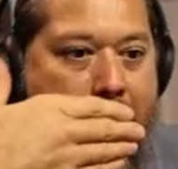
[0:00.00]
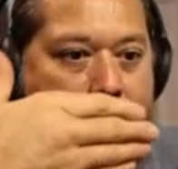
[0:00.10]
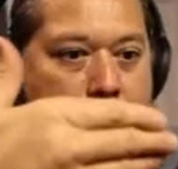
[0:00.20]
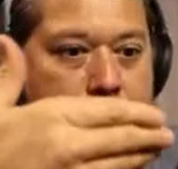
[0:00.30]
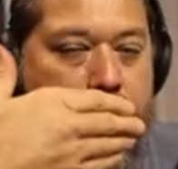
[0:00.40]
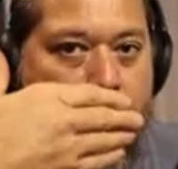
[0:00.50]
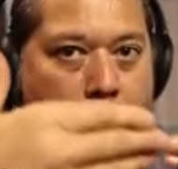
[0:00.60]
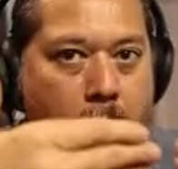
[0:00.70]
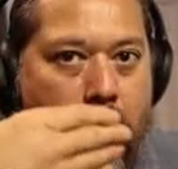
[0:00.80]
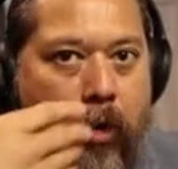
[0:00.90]

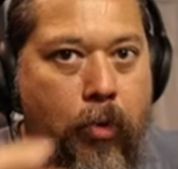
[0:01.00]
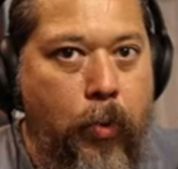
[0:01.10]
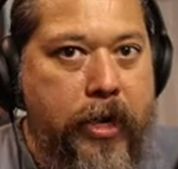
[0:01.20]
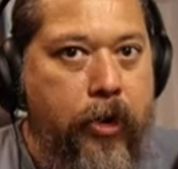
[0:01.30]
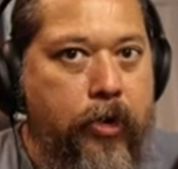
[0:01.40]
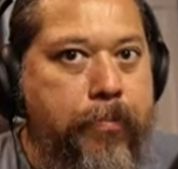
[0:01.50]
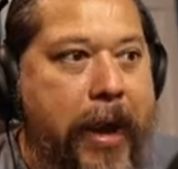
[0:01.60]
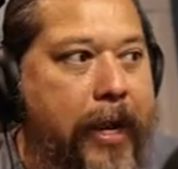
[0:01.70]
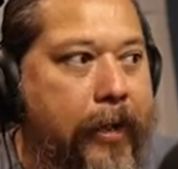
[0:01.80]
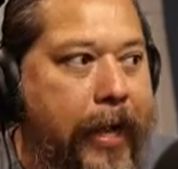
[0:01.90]
strong or weak are you
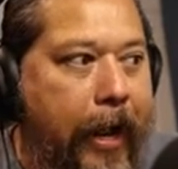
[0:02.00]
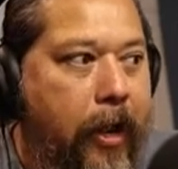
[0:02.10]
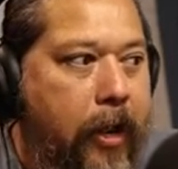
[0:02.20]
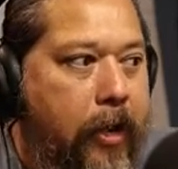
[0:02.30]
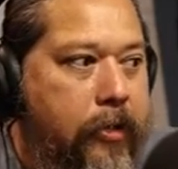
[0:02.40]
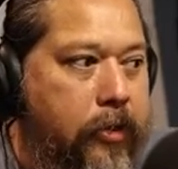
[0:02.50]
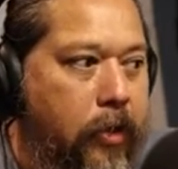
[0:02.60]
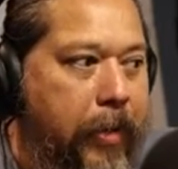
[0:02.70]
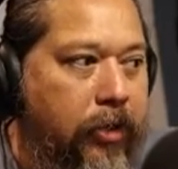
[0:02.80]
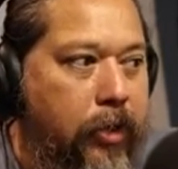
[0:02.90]
making that? So I'm
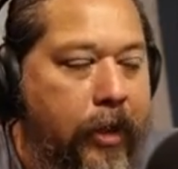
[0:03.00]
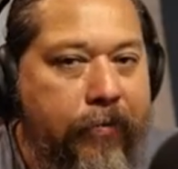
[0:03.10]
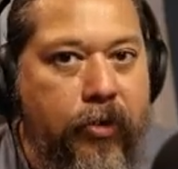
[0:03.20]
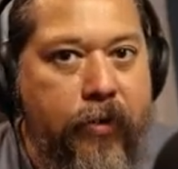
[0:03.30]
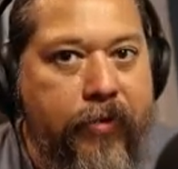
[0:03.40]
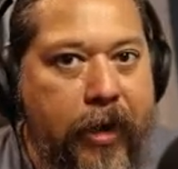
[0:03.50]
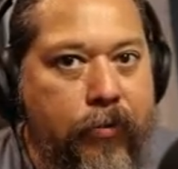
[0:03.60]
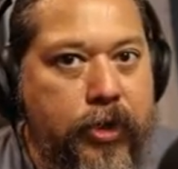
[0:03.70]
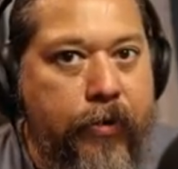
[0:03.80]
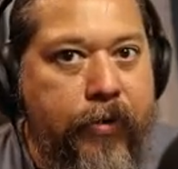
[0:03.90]
at negative 35,
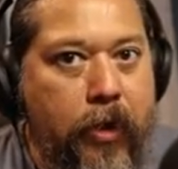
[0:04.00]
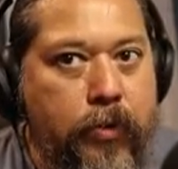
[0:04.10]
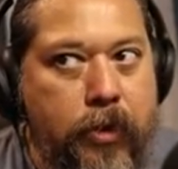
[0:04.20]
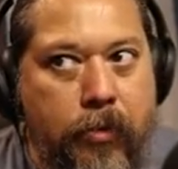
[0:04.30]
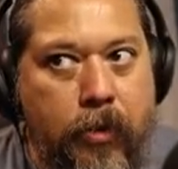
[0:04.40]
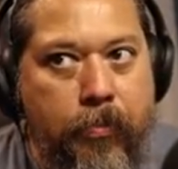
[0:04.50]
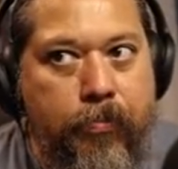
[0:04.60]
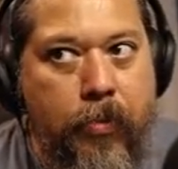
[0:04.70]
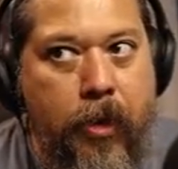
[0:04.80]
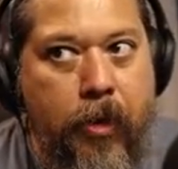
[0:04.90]
which I found was
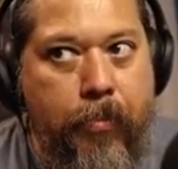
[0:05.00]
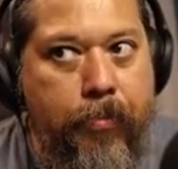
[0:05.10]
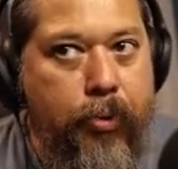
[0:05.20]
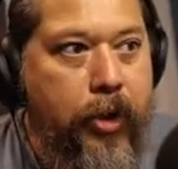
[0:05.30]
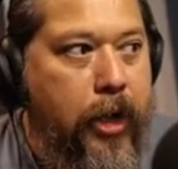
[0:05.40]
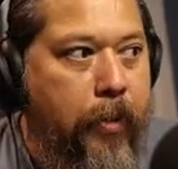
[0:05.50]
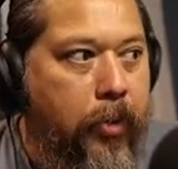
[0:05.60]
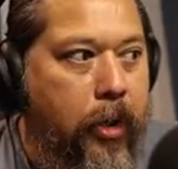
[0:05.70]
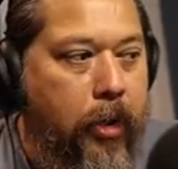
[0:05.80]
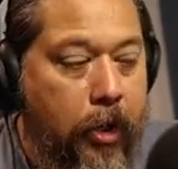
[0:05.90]
a pretty
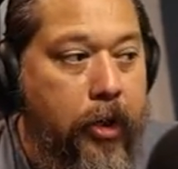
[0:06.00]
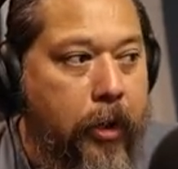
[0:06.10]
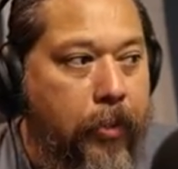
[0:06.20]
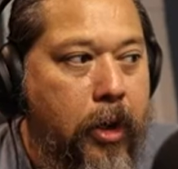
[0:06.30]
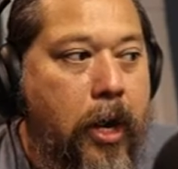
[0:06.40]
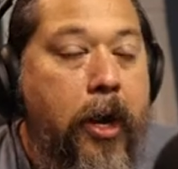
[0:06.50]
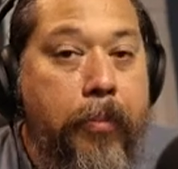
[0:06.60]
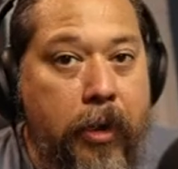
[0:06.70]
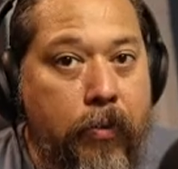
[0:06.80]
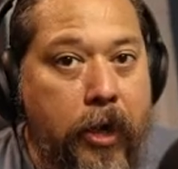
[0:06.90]
number, a good number.
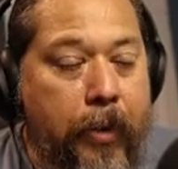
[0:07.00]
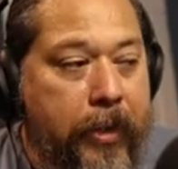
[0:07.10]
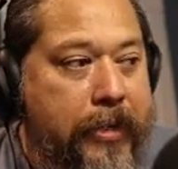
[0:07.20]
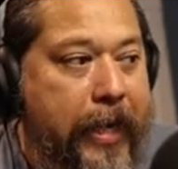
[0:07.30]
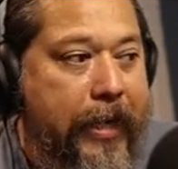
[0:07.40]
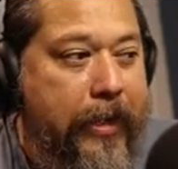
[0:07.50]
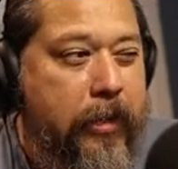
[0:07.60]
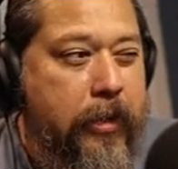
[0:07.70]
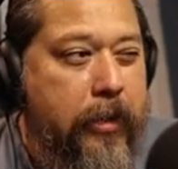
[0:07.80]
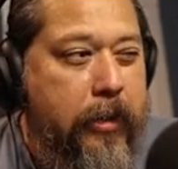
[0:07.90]
But I'm going to take it,